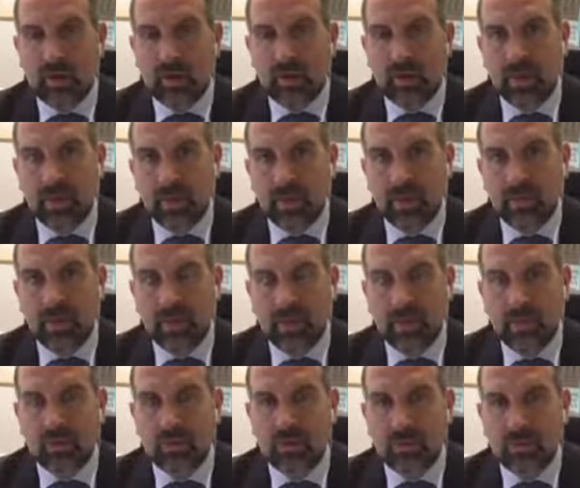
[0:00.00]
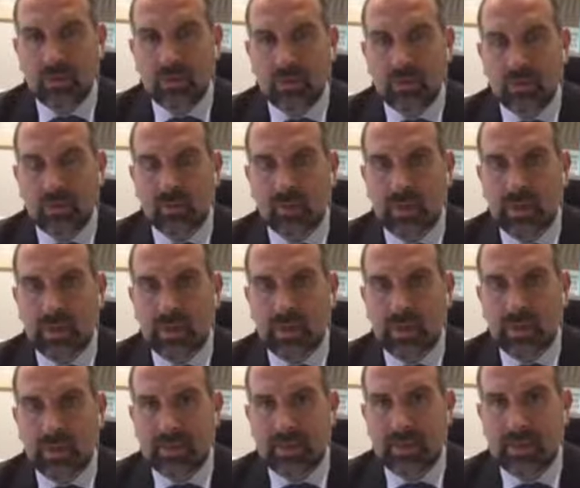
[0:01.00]
The other thing you can do
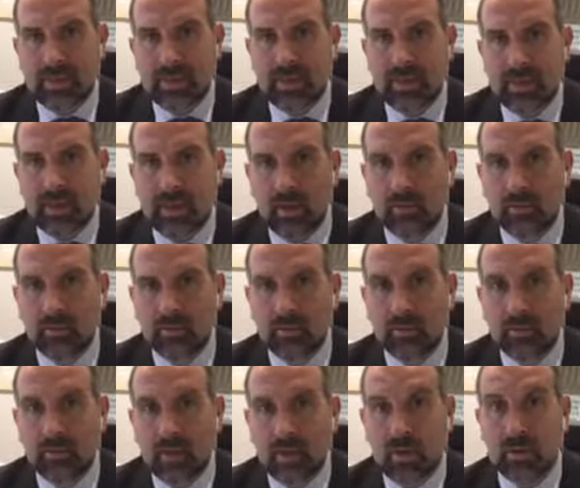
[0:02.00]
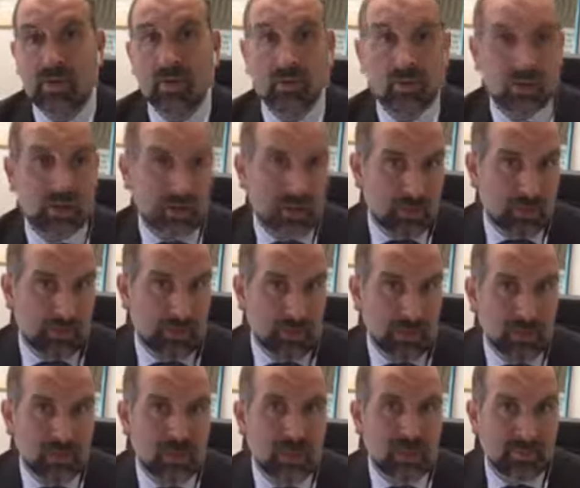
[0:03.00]
is talk to your GP.
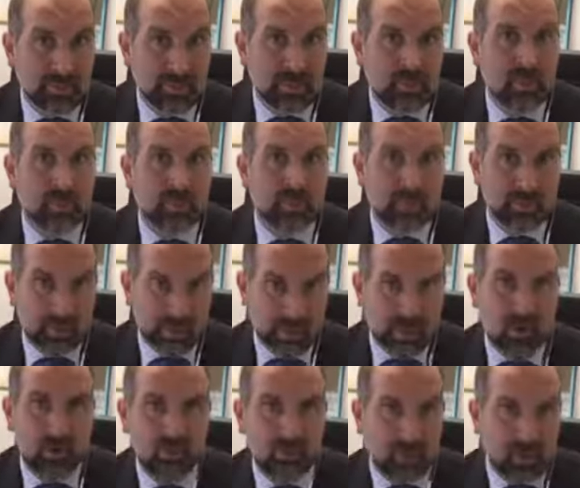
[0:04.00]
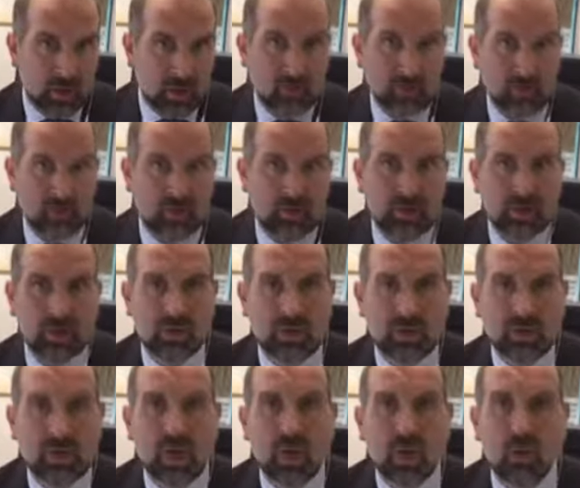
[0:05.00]
Your GP will probably know the local
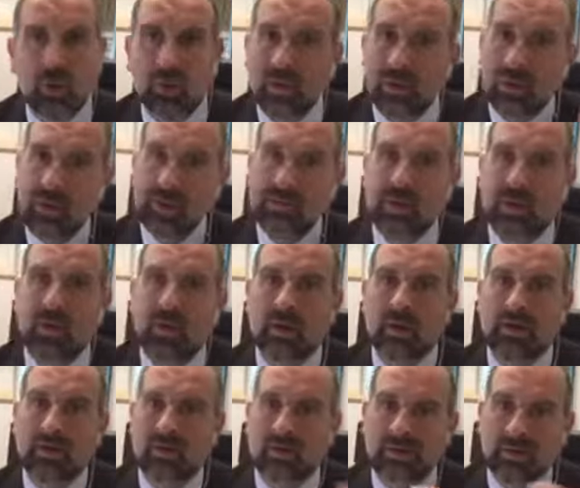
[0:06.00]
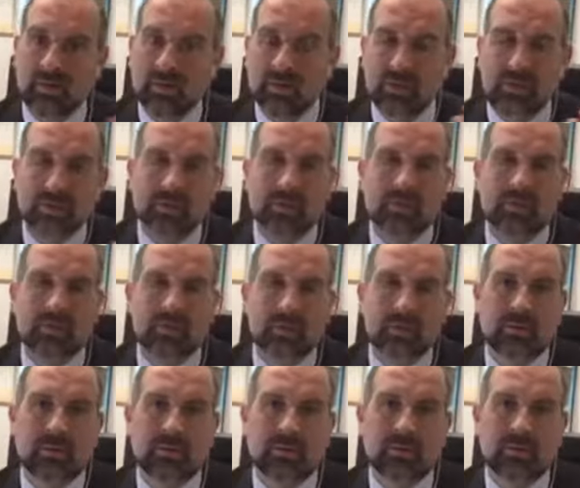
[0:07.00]
surgeons. One of the things about eyes, there are different
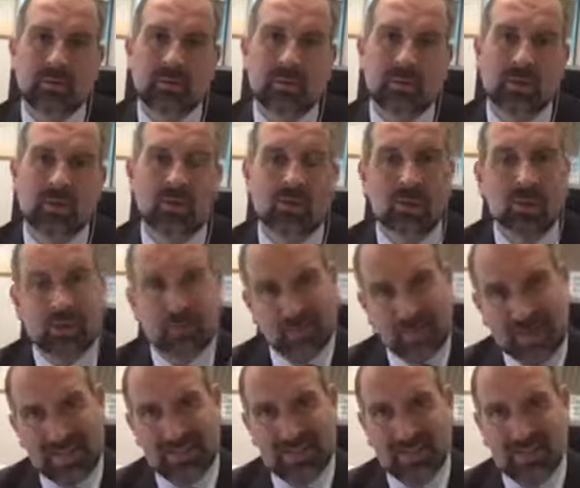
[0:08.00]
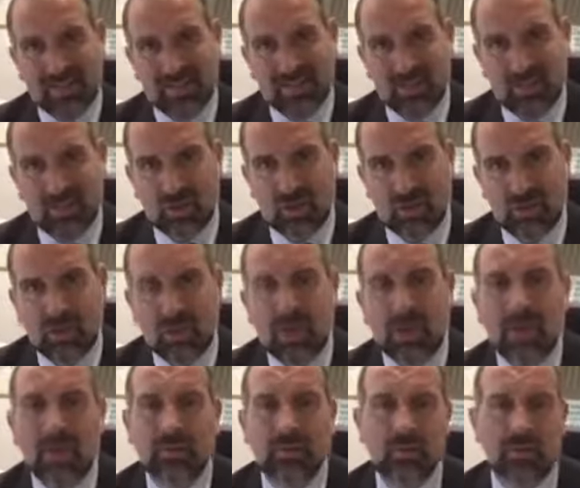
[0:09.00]
types of surgeons that do it. There's plastic surgeons,
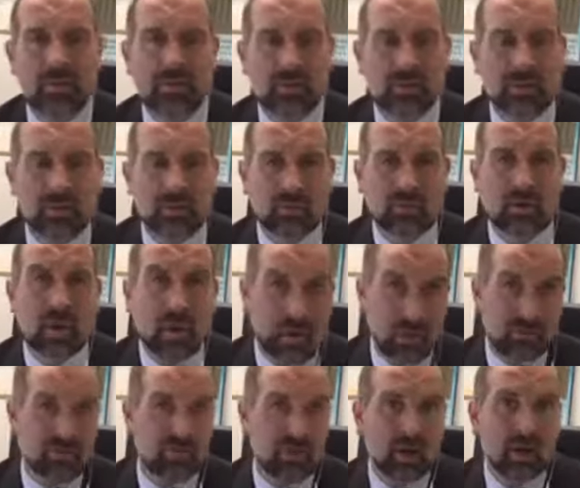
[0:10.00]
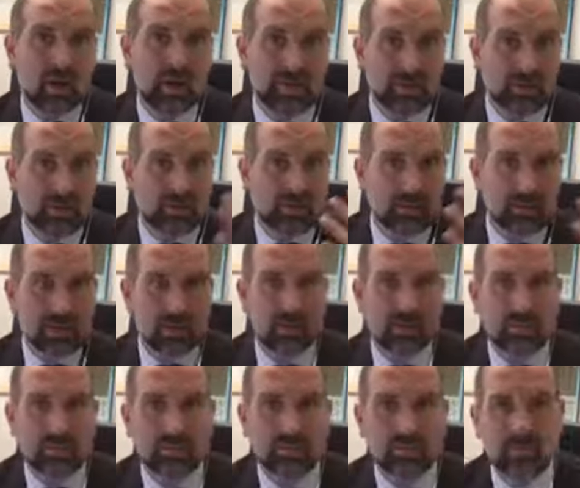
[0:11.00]
and there's also eye
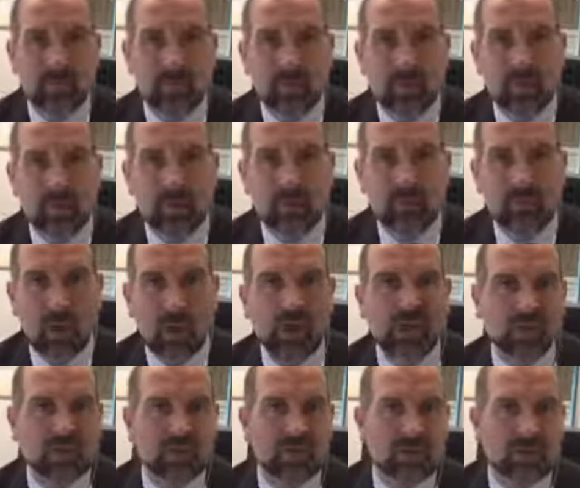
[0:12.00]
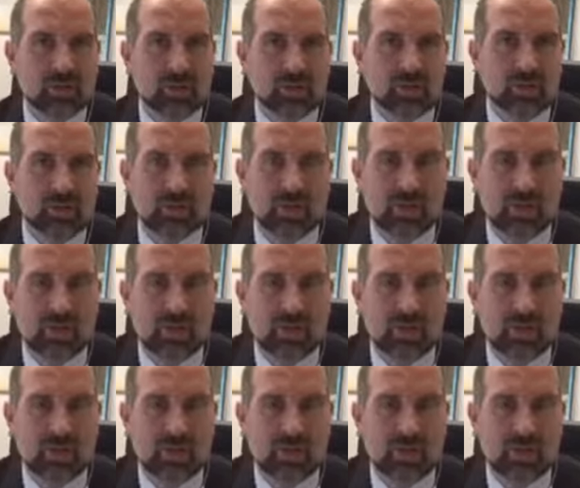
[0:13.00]
surgeons.